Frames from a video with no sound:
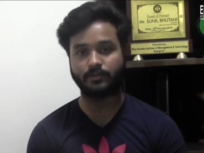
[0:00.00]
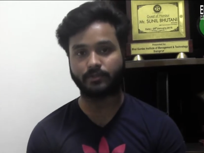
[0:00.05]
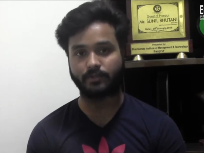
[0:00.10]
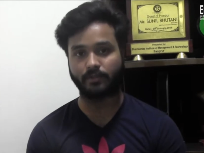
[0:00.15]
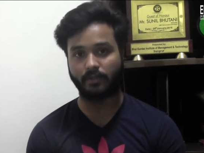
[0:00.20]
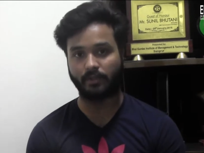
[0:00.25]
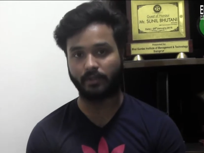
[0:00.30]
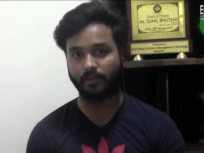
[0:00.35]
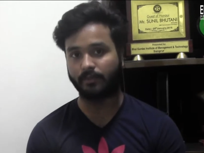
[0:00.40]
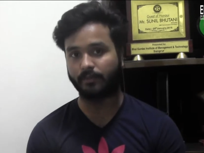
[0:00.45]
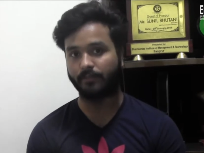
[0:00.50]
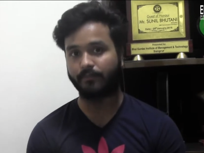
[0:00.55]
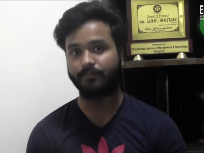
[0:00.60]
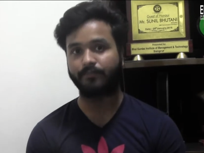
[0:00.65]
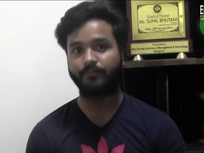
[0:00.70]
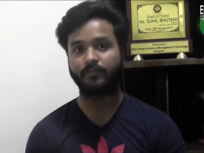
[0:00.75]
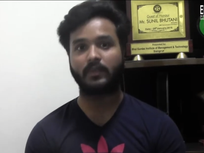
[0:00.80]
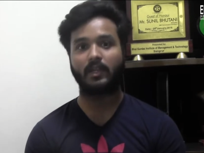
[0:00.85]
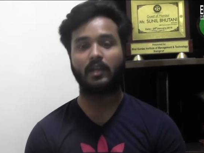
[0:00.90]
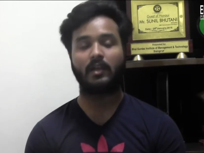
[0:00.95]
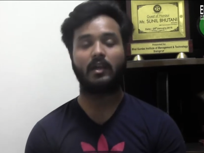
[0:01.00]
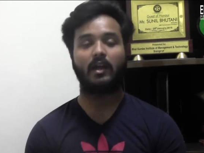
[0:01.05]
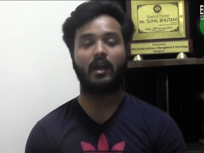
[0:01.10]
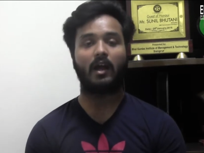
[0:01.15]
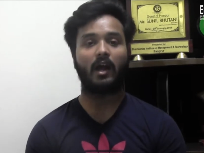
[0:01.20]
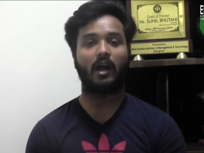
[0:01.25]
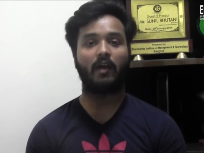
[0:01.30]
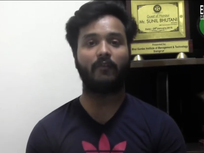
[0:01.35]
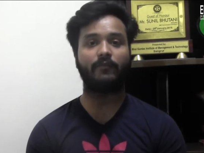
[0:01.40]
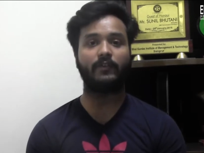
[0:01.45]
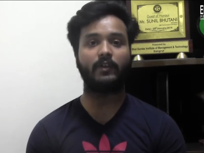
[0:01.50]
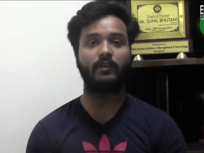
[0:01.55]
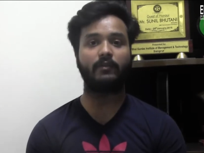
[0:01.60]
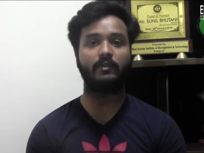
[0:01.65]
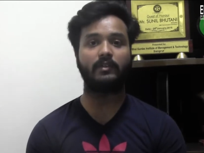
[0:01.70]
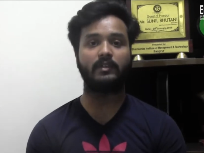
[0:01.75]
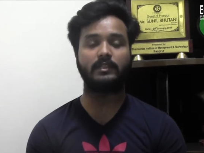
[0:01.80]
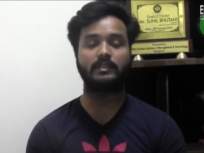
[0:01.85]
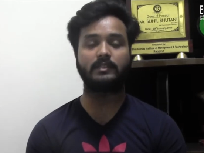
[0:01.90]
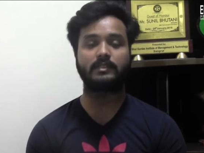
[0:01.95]
Studio.
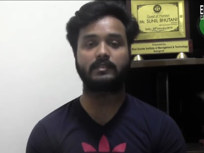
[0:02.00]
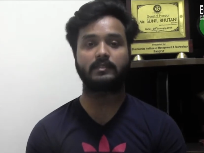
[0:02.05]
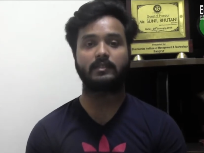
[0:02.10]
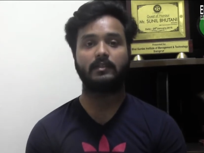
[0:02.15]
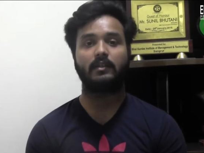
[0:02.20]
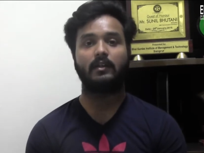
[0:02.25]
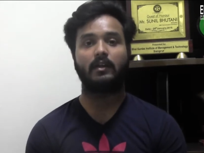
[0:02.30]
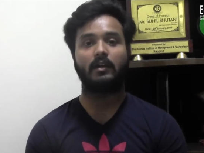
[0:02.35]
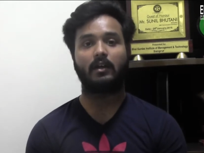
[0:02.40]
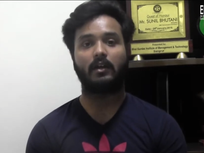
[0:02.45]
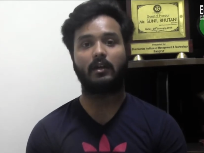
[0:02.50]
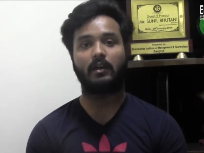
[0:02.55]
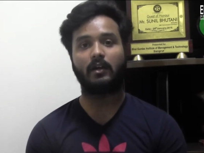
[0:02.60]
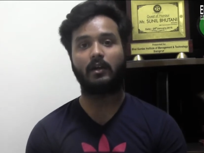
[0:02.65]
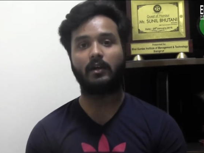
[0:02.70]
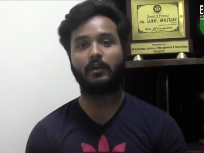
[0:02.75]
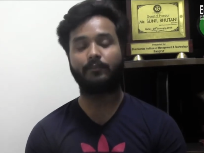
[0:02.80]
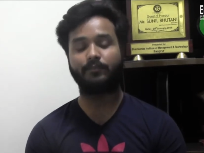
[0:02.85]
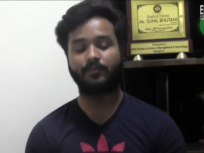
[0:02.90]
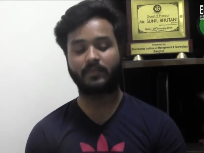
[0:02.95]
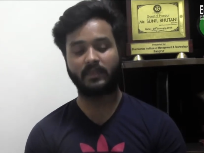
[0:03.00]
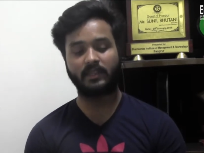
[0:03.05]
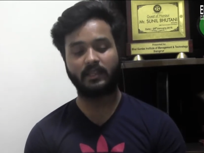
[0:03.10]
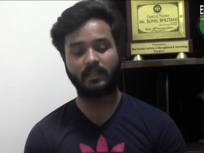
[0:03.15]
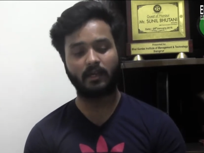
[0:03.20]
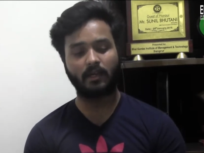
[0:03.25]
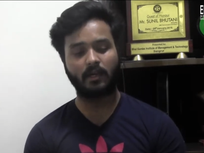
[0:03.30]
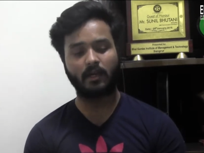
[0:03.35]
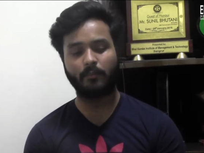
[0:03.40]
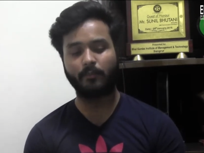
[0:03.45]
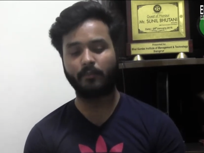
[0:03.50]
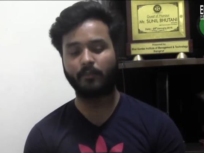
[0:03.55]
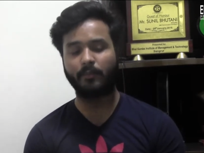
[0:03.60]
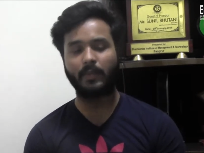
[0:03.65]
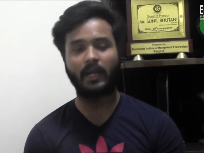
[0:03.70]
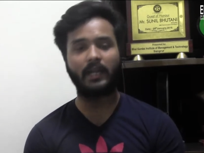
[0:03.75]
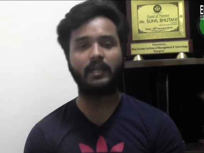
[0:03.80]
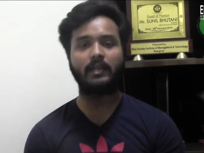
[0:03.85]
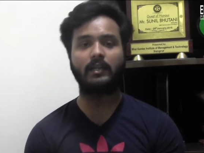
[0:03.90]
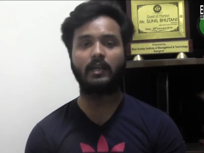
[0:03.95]
Afterwards, there are
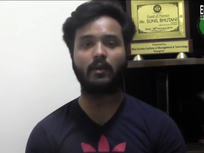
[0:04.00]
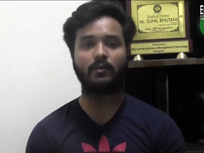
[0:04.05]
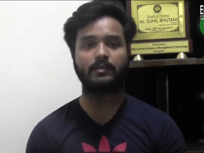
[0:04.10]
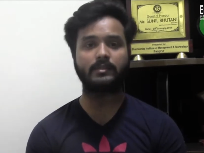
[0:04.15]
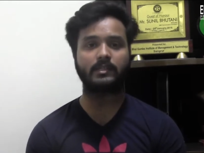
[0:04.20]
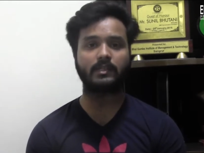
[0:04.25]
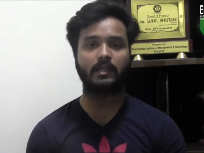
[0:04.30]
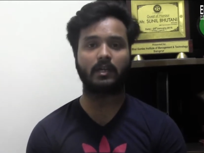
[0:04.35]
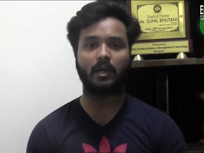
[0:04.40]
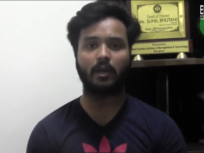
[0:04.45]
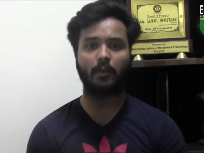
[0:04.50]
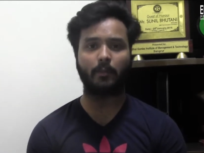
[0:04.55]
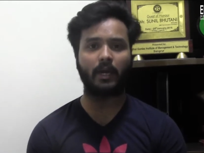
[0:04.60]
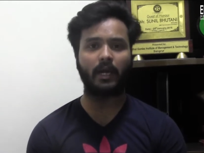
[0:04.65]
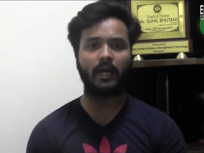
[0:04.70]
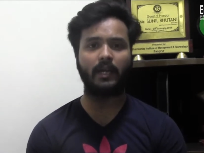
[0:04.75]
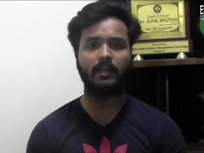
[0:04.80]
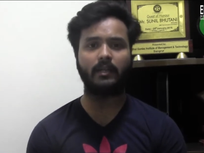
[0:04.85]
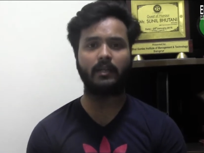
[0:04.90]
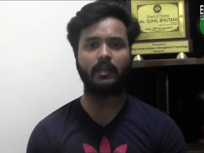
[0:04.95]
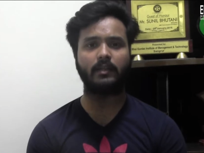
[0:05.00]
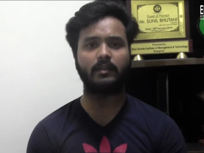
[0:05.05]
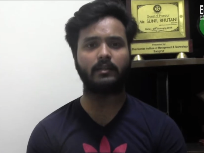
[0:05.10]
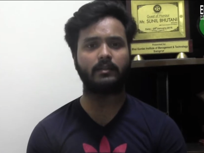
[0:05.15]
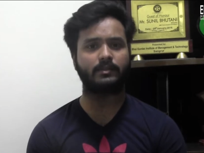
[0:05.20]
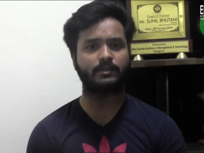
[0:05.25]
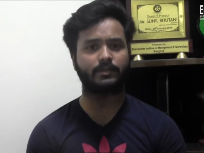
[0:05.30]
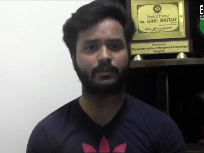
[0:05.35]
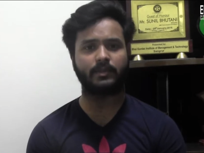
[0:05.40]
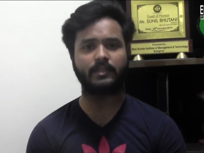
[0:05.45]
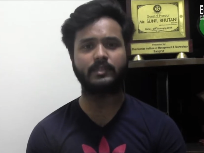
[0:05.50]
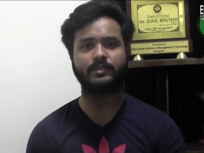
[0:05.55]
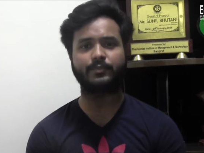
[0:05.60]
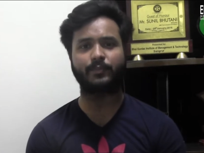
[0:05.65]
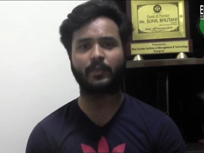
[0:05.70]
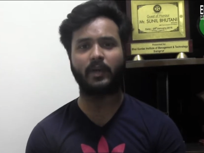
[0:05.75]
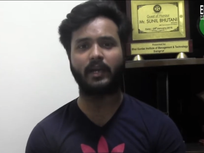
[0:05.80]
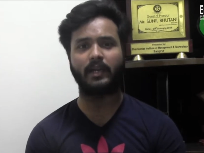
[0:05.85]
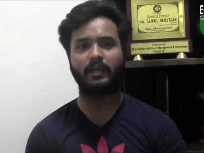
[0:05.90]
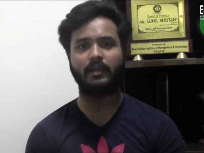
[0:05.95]
many doubts in our mind, in students'
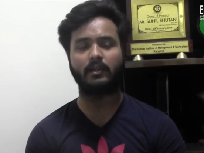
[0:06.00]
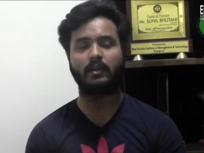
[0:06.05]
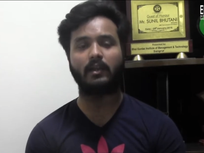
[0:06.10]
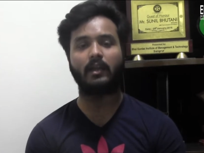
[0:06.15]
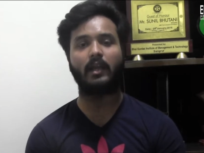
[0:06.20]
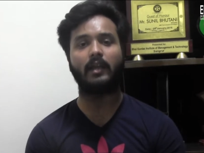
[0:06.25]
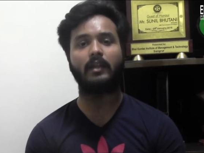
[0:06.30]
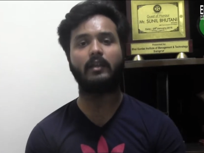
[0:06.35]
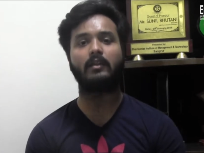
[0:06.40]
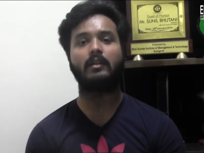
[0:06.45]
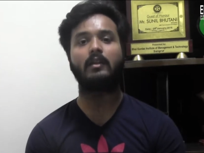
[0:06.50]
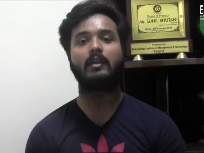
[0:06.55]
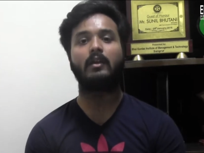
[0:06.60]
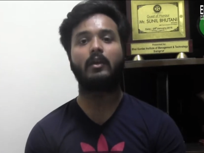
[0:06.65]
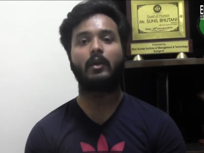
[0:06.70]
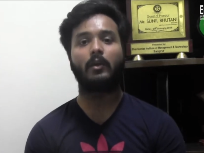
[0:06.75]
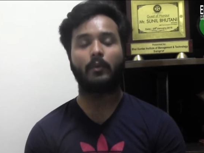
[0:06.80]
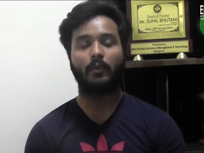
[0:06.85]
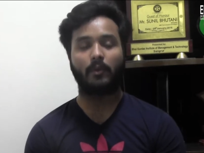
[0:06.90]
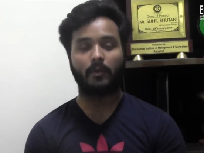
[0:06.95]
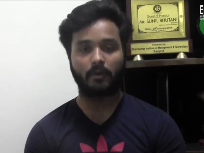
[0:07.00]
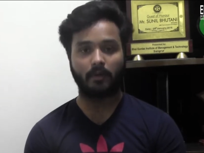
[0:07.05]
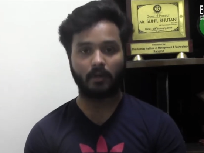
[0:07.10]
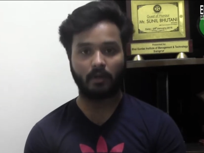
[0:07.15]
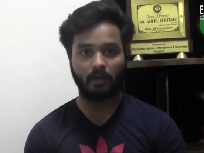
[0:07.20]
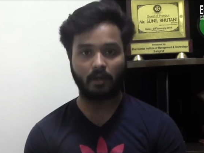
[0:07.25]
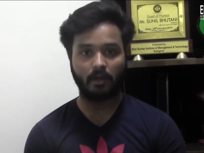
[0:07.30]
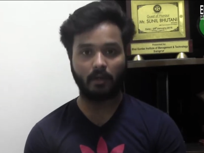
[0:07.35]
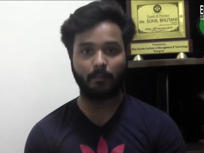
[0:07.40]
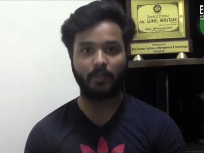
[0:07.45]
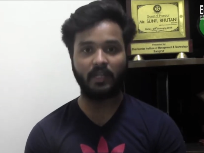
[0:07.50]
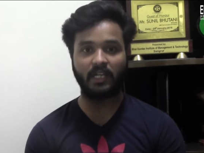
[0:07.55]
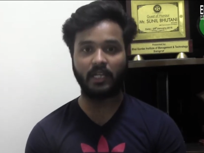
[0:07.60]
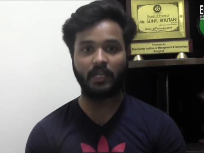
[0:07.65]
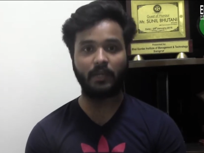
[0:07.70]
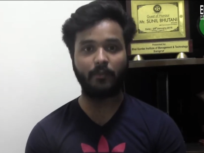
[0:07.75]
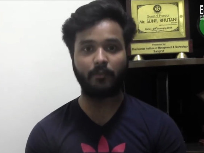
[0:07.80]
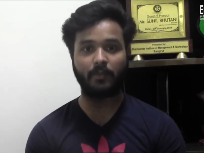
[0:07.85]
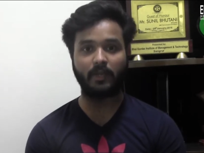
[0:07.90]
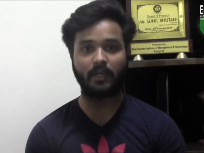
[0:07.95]
mind, and
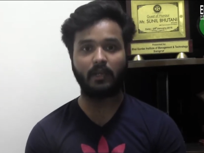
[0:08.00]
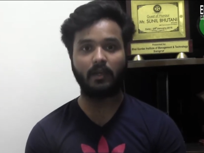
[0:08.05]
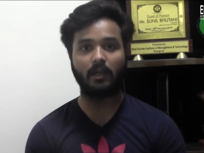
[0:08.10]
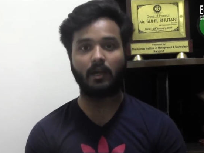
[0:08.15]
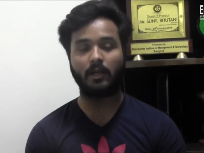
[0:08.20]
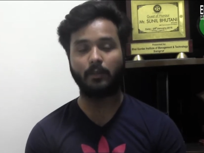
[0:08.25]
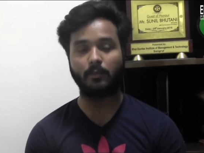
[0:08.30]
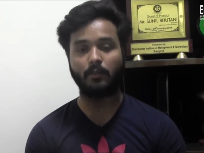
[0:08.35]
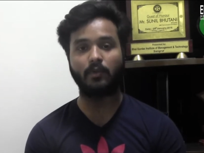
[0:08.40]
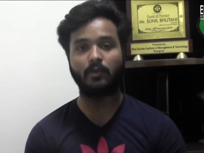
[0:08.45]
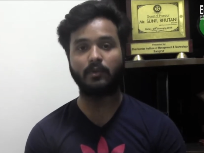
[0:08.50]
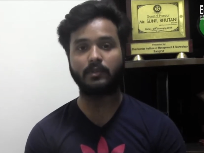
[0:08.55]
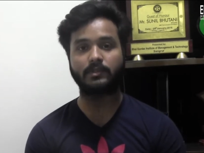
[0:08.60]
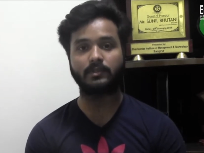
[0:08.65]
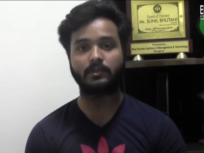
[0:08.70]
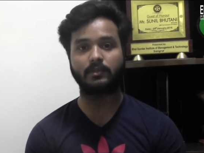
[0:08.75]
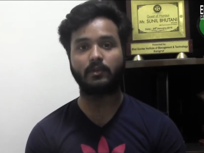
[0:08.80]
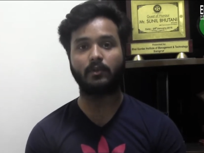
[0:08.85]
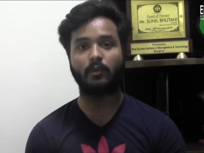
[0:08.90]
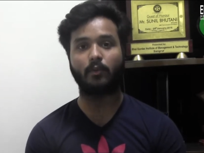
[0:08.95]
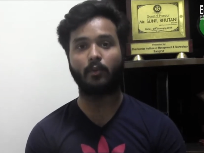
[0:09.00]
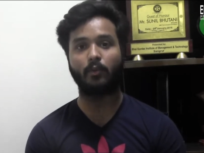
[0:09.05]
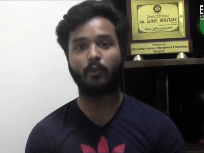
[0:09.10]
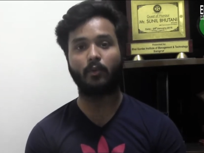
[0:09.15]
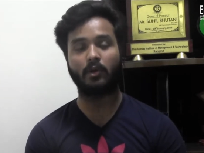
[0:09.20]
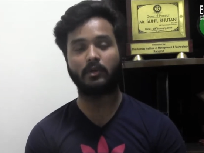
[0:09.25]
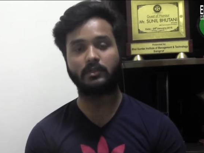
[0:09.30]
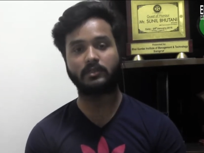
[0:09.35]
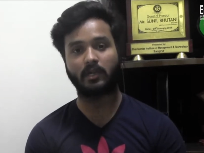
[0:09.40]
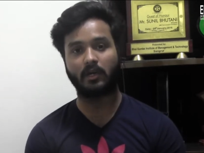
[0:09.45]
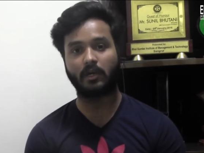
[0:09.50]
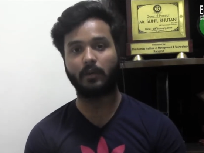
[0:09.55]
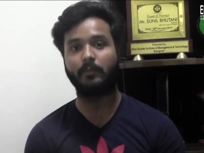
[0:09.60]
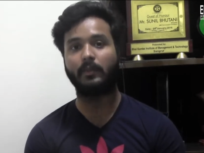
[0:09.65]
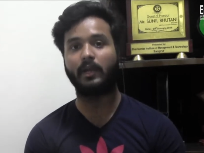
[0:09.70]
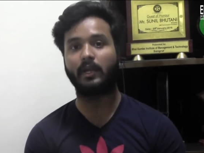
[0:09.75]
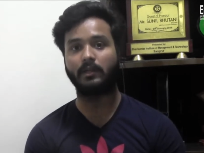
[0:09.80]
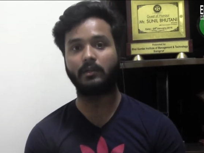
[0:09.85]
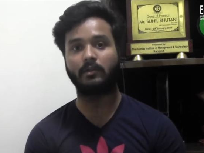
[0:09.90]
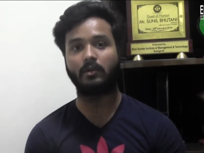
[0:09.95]
believe me, Anmol sir, who was our
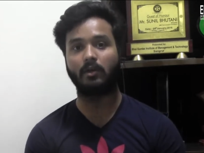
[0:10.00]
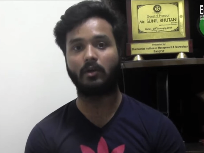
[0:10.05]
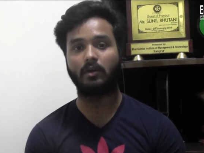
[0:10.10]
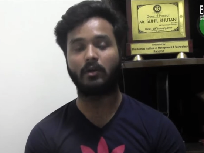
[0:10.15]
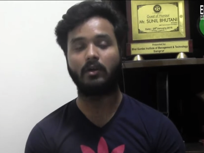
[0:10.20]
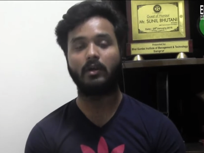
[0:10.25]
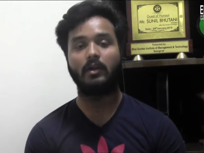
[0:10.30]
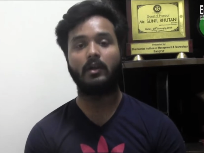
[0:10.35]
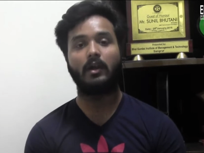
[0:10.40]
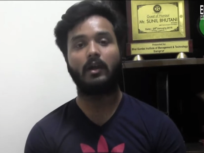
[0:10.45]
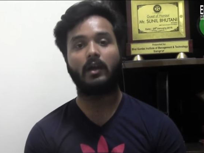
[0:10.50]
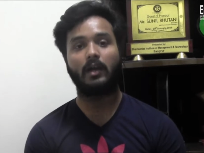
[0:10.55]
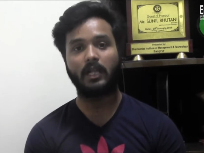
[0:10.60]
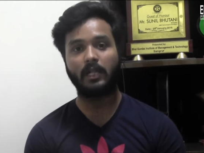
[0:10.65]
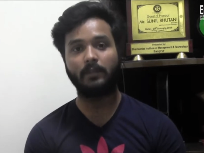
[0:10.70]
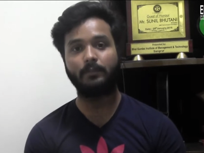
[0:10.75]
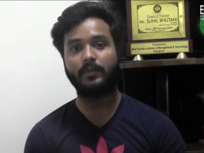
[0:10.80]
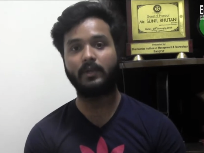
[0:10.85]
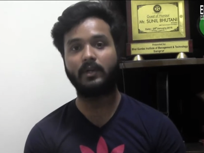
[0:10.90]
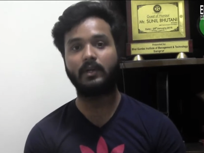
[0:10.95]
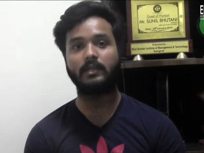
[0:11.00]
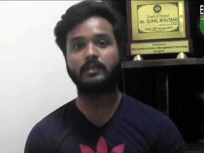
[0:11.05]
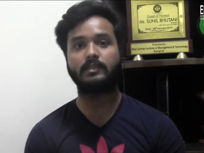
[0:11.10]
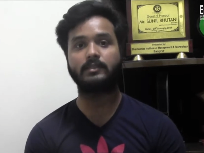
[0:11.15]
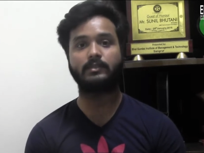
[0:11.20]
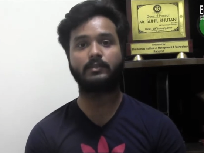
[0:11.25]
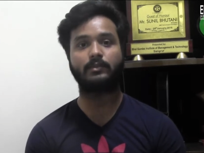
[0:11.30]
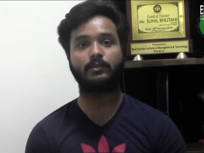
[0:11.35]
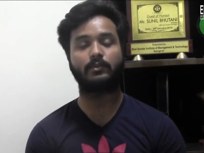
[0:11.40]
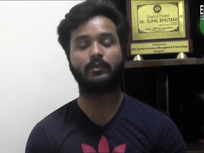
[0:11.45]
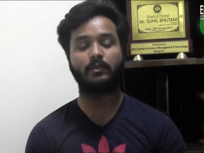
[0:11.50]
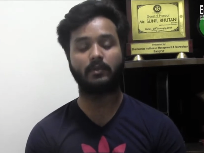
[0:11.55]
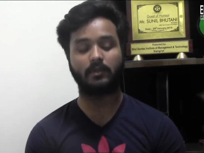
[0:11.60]
mentor, helped us to